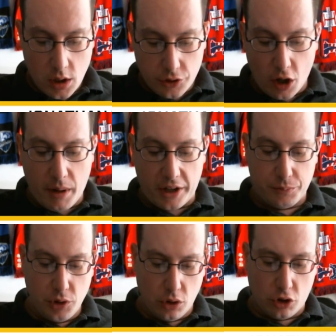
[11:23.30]
Thomas
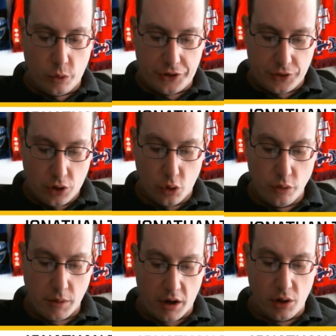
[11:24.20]
Müller with 2,
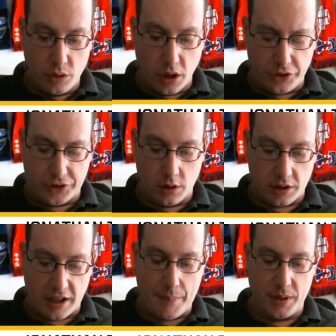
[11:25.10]
Mario Götze
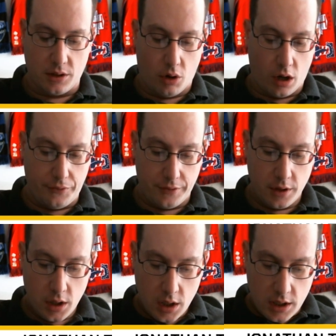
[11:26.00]
capping it off
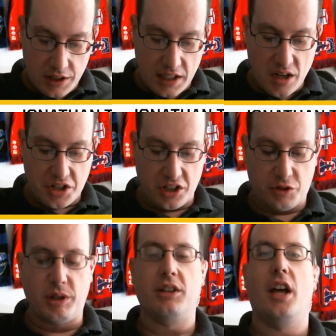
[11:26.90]
in the 86th
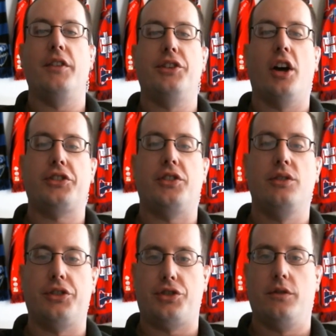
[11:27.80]
minute. Lewandowski and
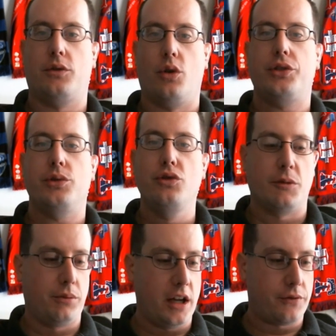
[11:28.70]
Götze, of course, who used to
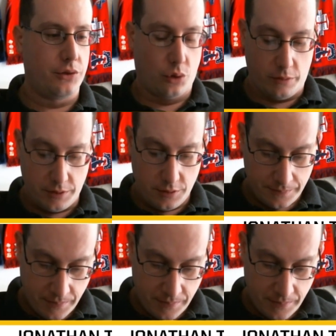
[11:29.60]
play for Dortmund.